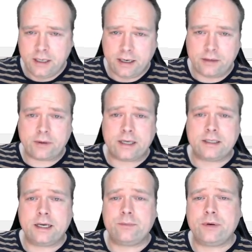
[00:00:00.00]
and your right
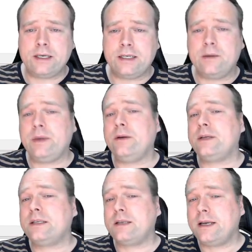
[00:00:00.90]
side would actually be your
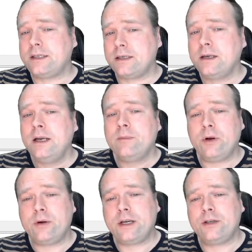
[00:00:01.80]
destination.
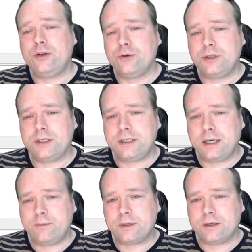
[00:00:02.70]
But you can choose
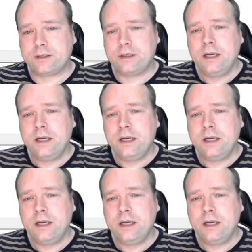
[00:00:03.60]
yourself, because